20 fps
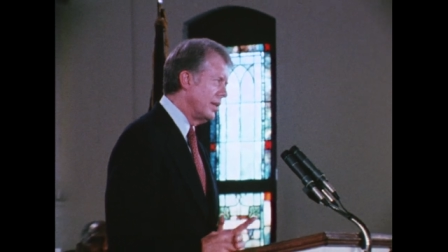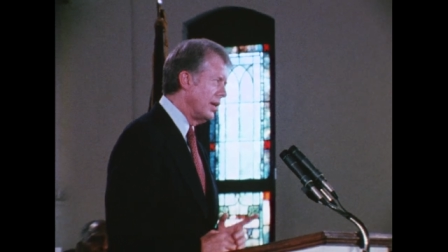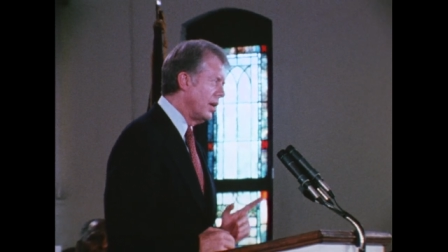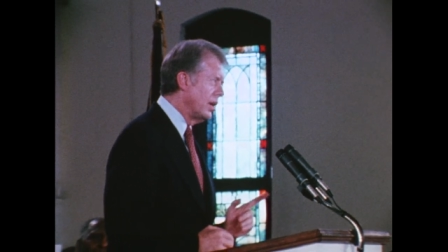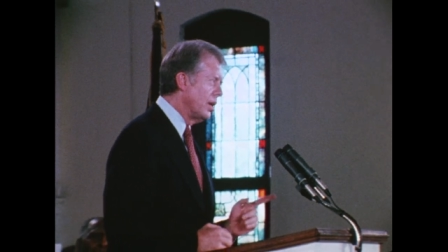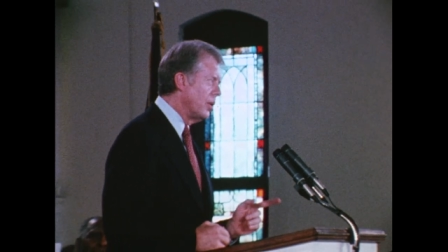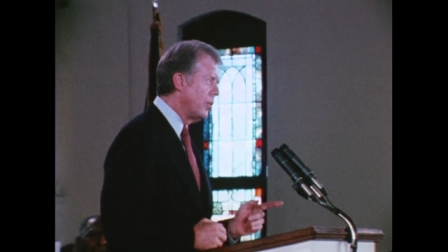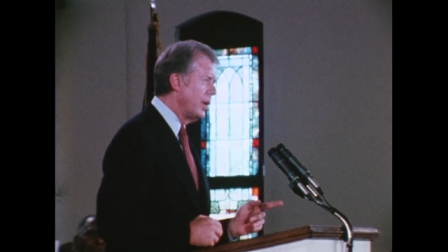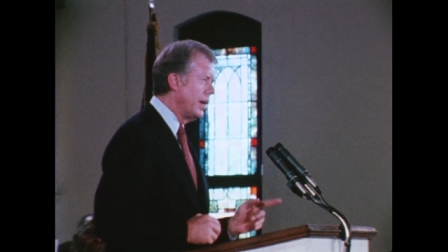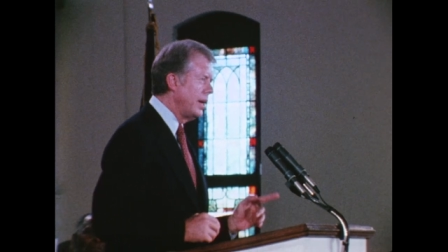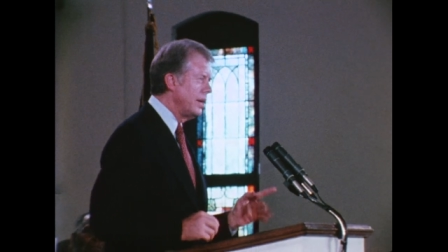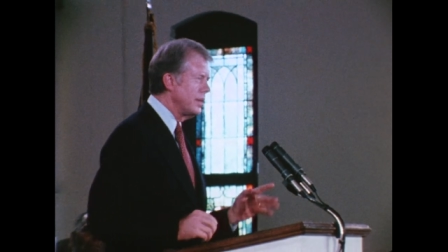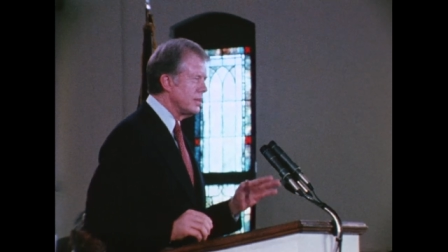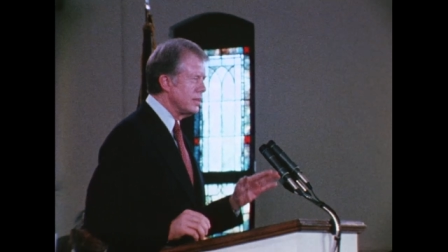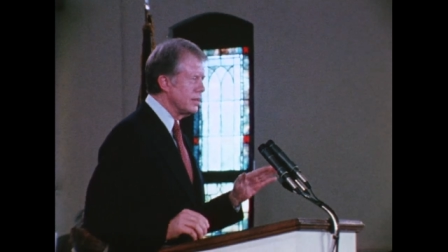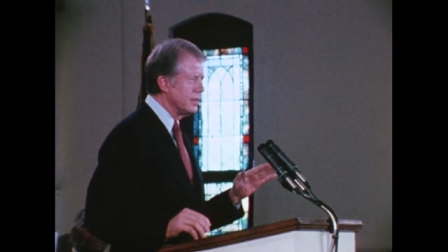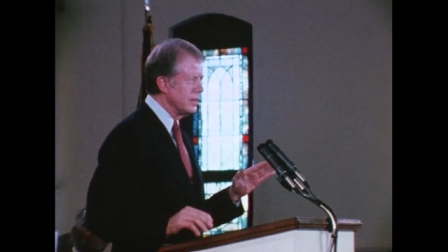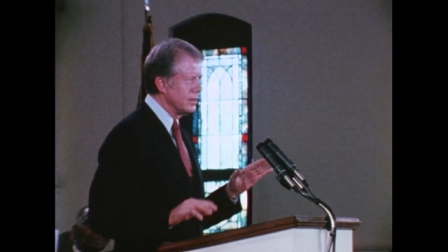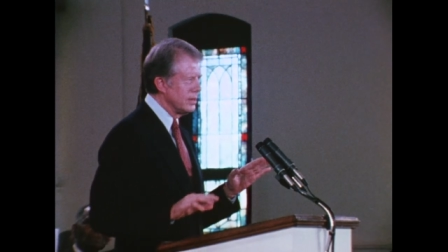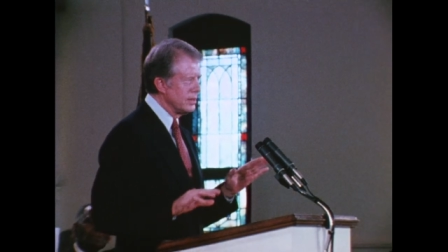The only
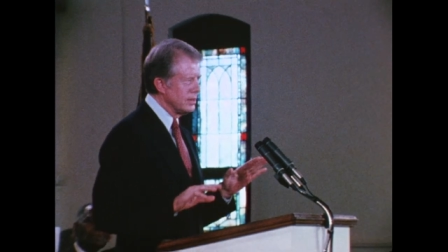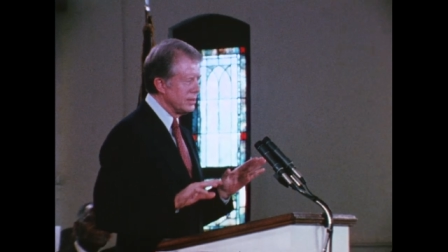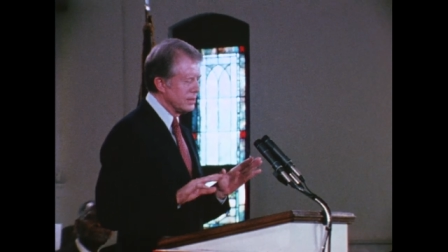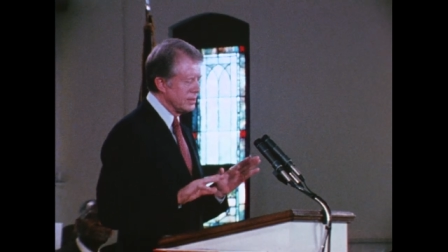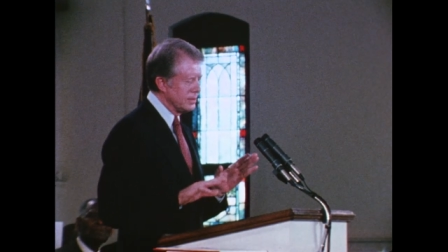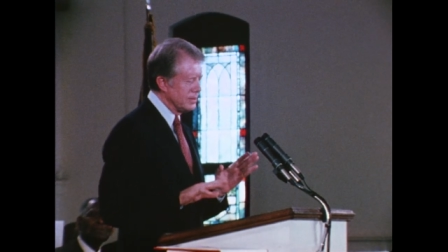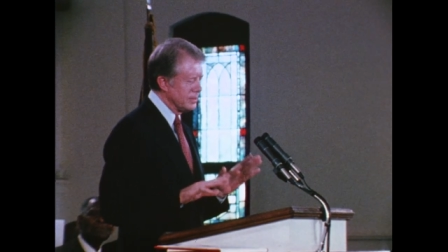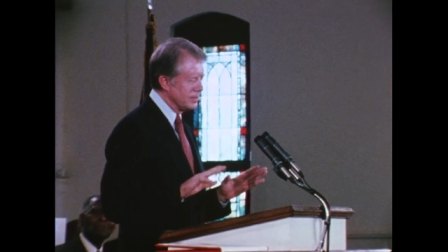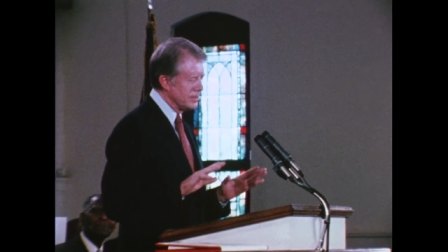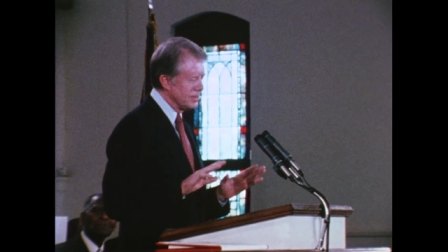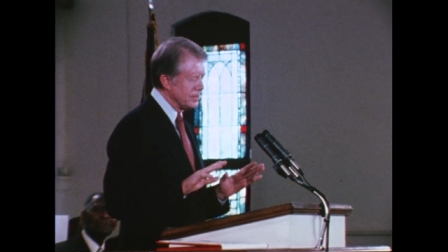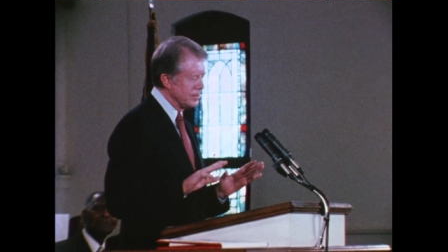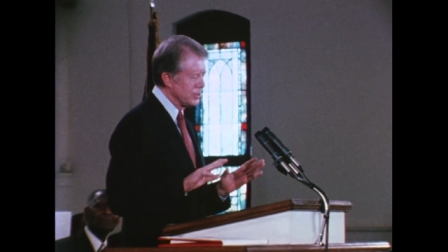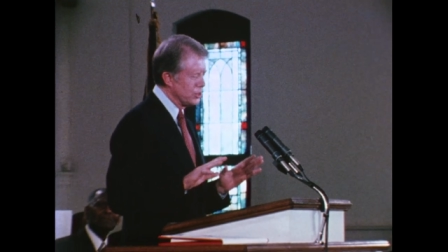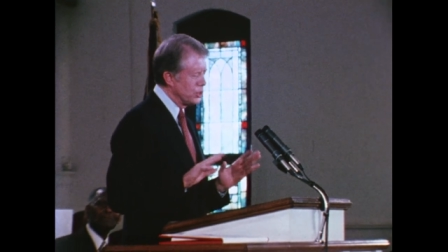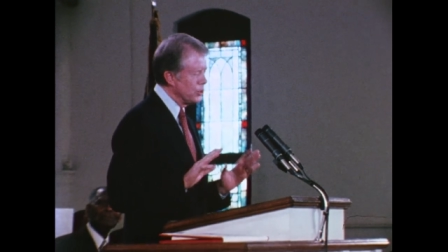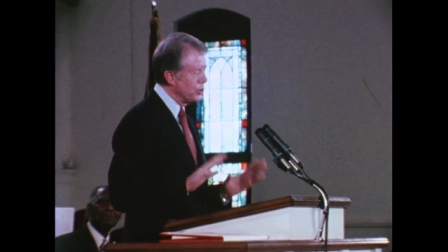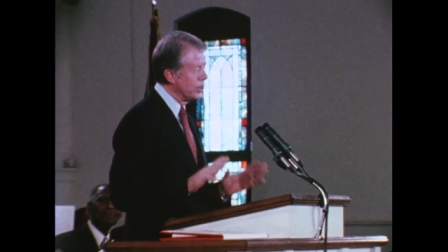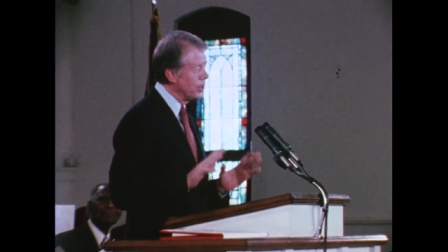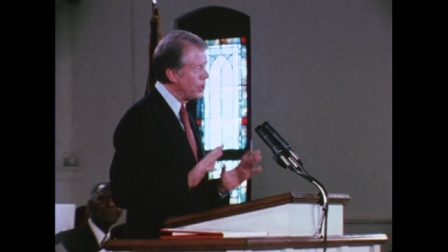way
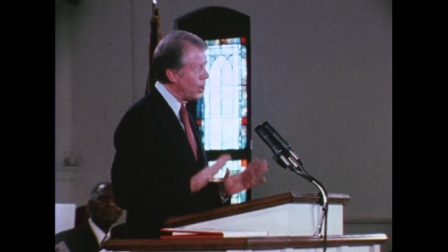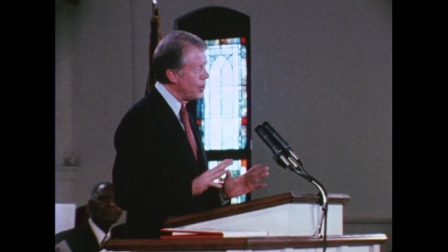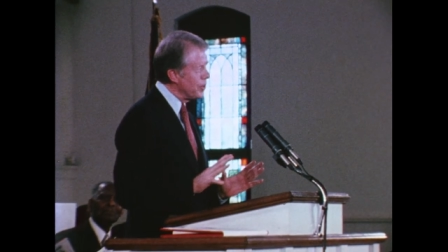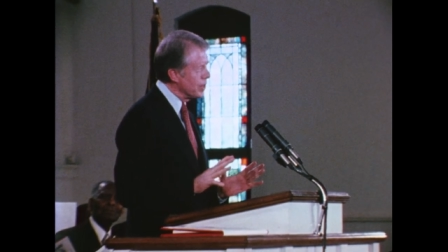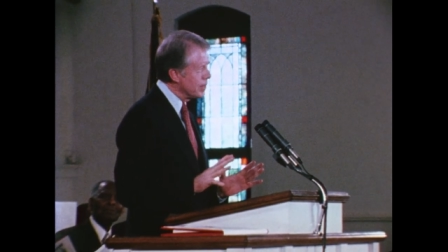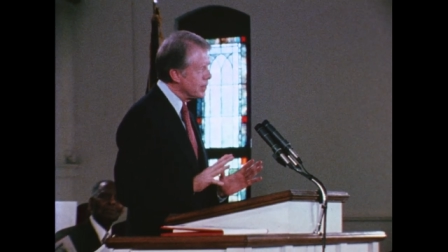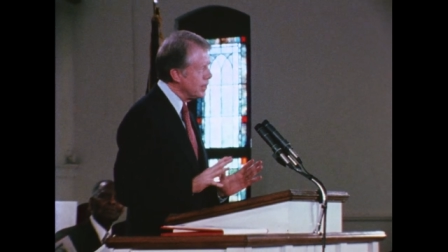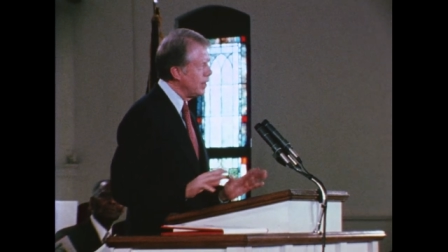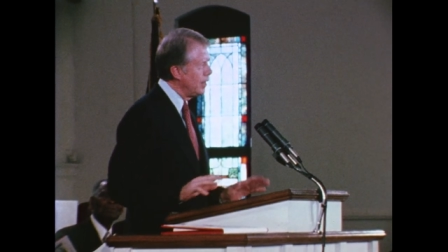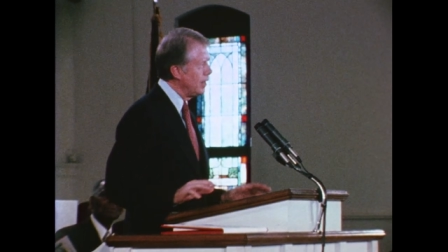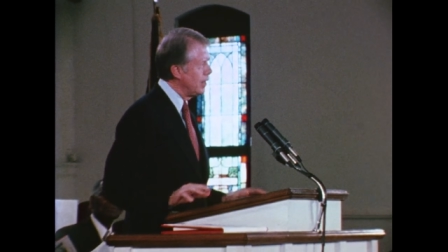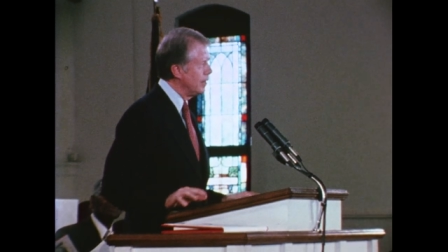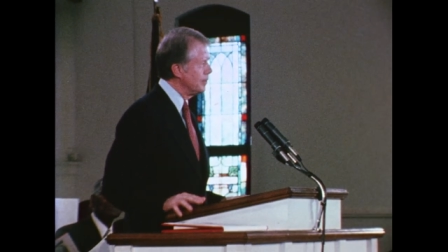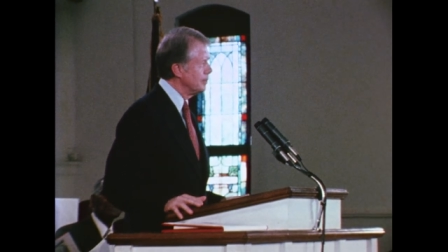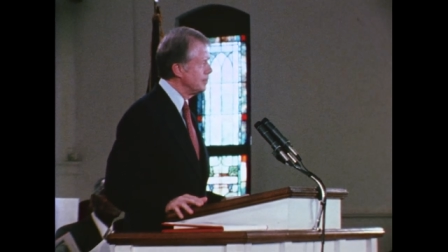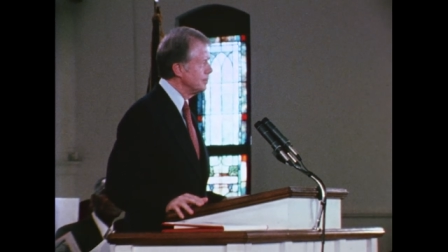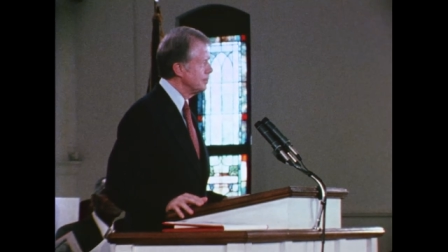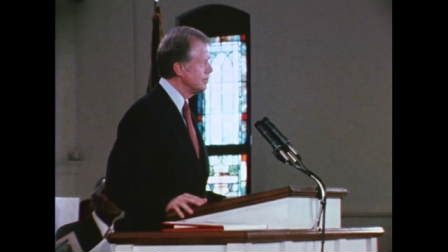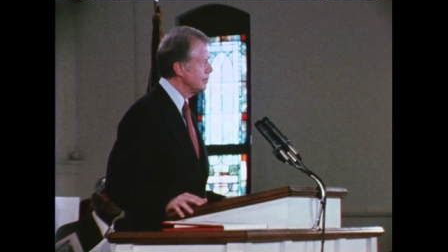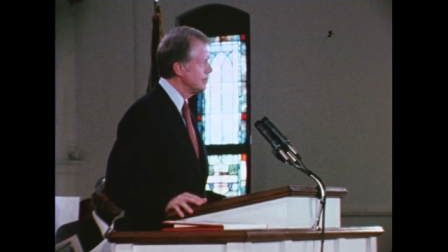to
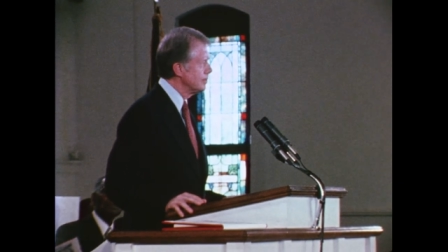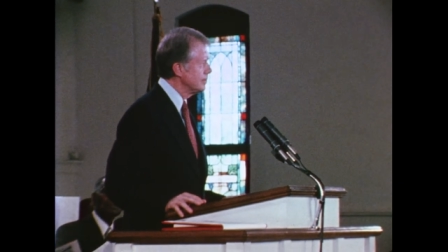overcome